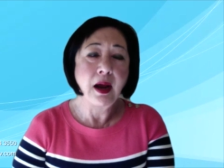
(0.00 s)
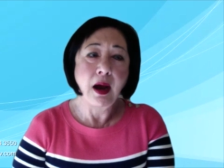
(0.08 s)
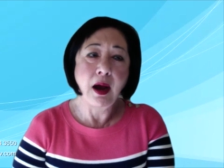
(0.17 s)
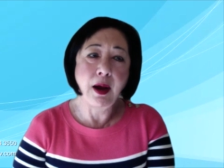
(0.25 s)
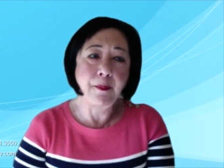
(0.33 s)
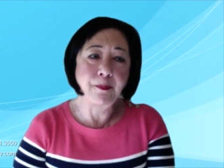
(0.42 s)

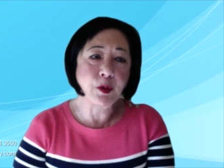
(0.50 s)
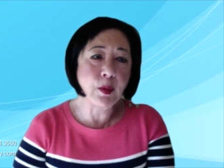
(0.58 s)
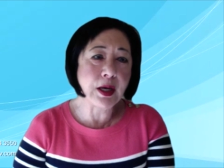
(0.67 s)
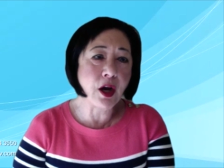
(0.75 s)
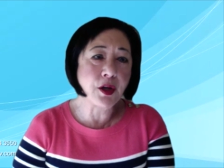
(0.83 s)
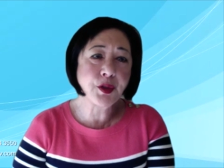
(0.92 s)
Um, we
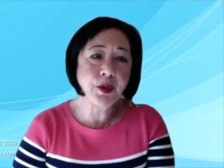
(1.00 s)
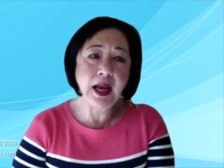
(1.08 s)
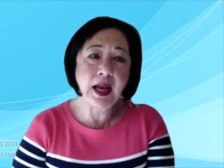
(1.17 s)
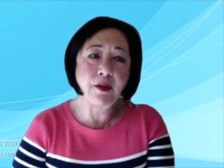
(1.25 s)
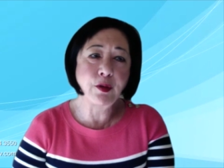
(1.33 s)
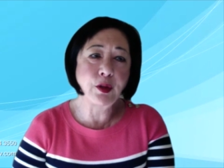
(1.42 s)
also
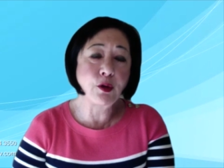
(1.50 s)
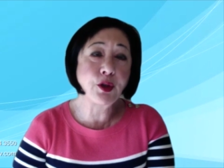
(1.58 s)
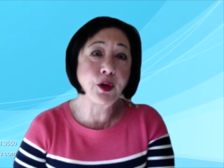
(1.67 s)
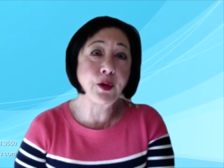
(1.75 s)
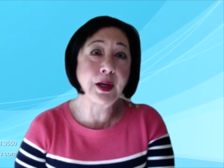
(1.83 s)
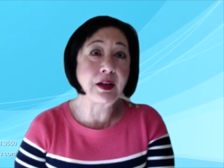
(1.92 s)
have, for those that
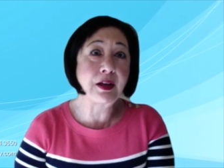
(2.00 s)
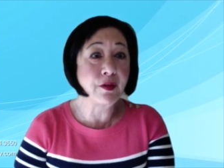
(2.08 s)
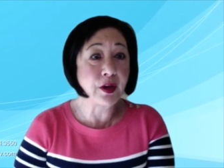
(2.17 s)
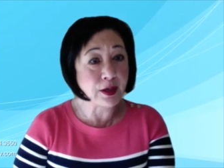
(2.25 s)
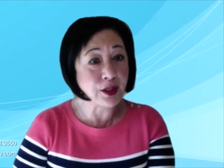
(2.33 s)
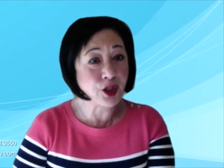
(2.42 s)
are getting
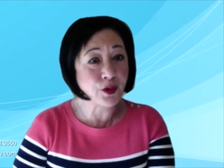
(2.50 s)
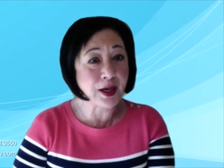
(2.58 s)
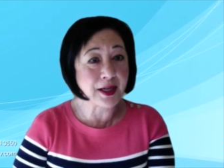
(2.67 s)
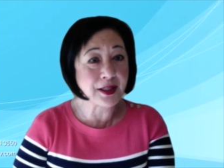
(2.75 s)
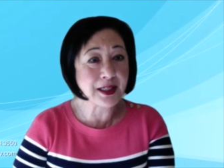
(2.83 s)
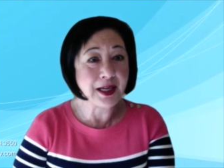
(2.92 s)
very
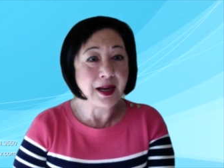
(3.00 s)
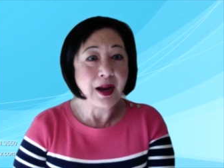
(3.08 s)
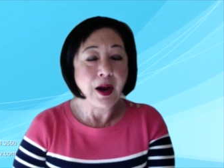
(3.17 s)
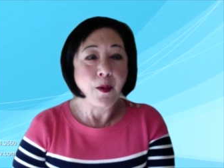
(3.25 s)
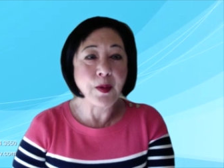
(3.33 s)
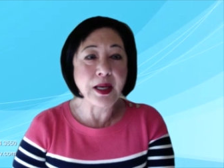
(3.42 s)
stressed,
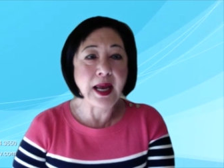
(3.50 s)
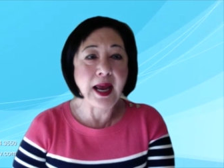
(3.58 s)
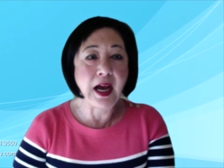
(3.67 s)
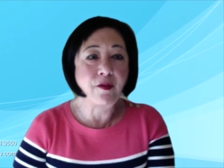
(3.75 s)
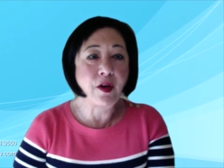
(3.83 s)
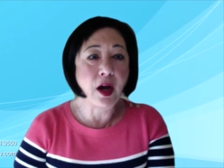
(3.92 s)
we
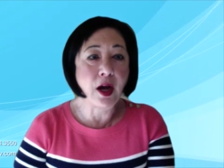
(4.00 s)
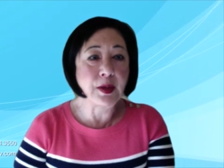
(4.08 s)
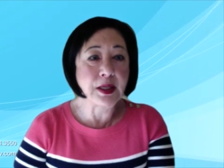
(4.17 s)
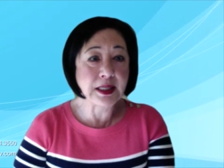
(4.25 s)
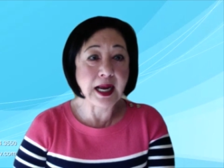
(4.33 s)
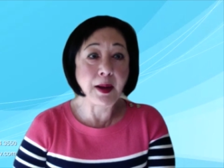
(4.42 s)
have uh,
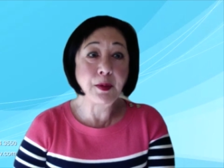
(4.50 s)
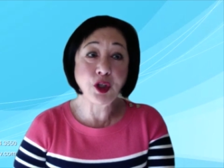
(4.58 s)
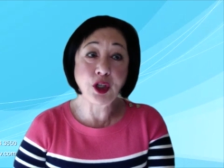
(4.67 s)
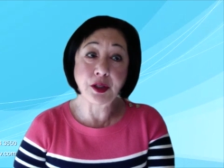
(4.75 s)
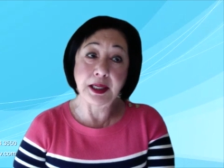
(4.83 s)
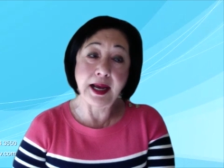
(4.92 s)
established
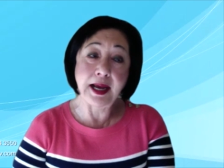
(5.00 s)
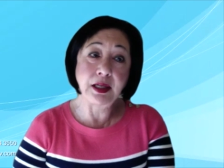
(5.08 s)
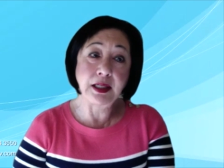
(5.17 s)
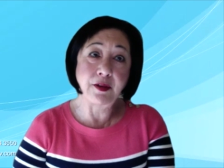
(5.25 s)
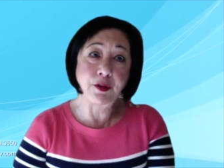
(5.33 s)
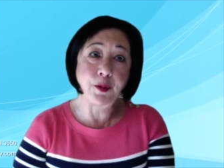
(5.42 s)
at the county
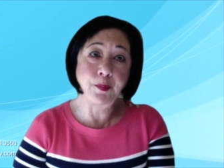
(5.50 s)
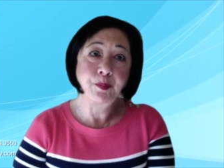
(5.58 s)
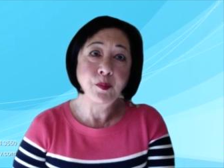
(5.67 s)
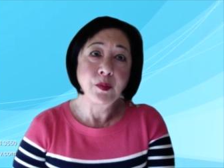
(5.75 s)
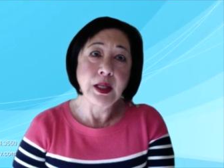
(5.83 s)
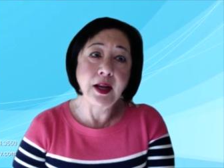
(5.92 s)
level
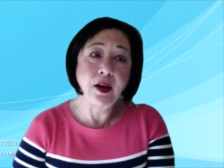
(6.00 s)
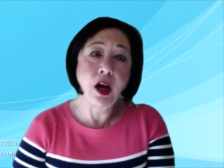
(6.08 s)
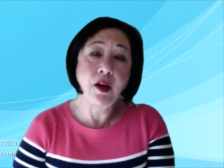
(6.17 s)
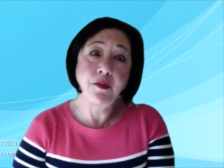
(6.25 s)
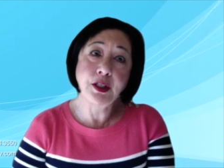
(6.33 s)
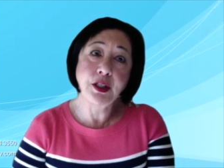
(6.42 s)
an
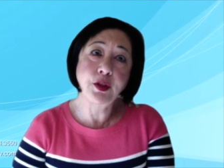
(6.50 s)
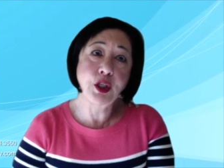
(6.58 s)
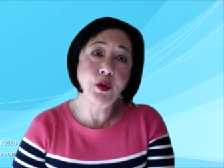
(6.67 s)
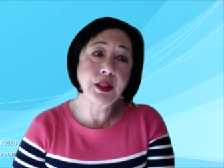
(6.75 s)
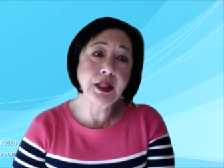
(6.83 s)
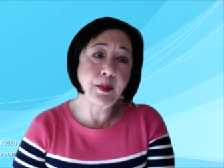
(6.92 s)
Office of
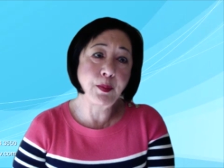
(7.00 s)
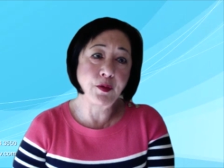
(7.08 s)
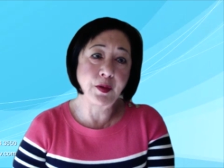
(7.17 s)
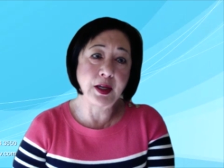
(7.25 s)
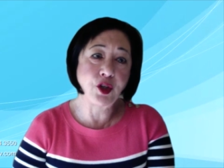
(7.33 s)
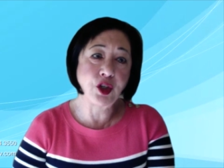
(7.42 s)
Suicide
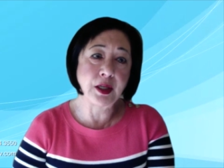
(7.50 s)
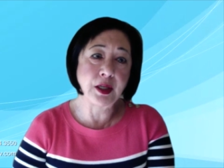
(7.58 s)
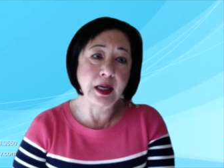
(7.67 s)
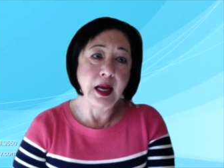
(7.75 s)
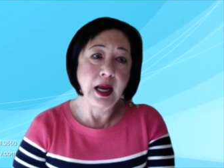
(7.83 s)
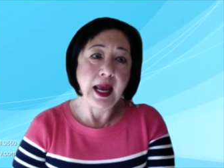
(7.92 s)
Prevention.
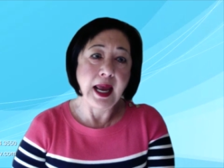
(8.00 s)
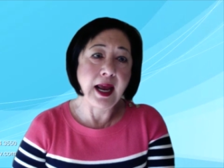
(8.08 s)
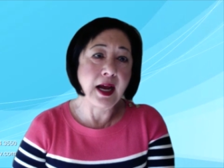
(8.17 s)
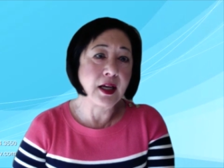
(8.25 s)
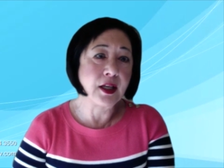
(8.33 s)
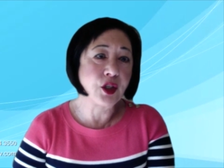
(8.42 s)

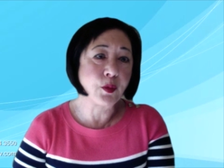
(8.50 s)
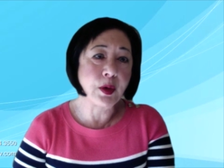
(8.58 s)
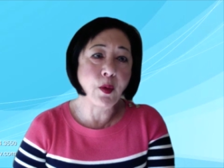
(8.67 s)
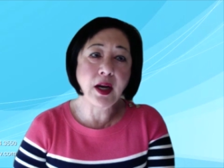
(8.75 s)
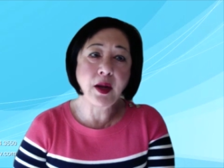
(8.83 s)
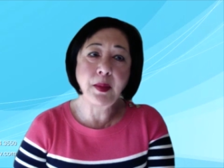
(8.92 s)
And we
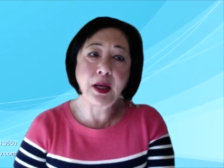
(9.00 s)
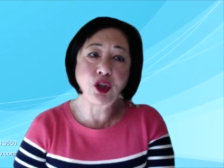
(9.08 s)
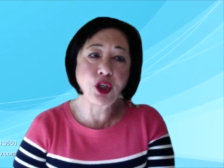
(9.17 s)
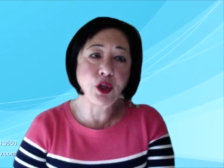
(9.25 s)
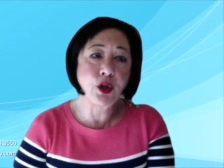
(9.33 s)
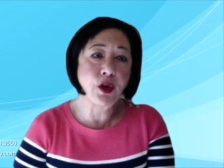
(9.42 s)
want to make
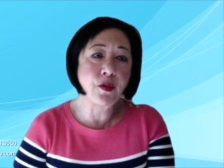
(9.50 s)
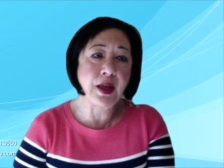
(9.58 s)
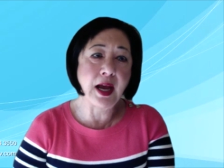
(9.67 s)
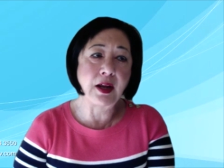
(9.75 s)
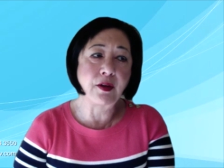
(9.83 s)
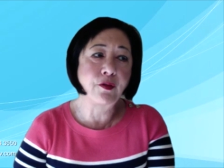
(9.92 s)
sure
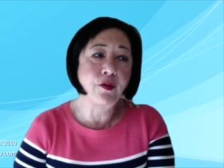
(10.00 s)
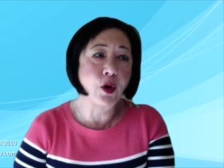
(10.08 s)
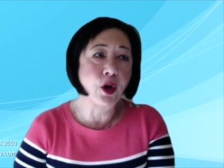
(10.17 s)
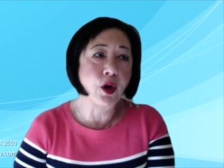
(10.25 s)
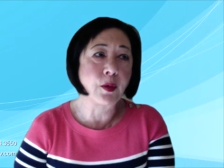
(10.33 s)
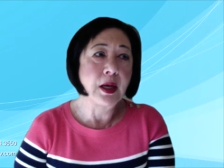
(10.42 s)
that for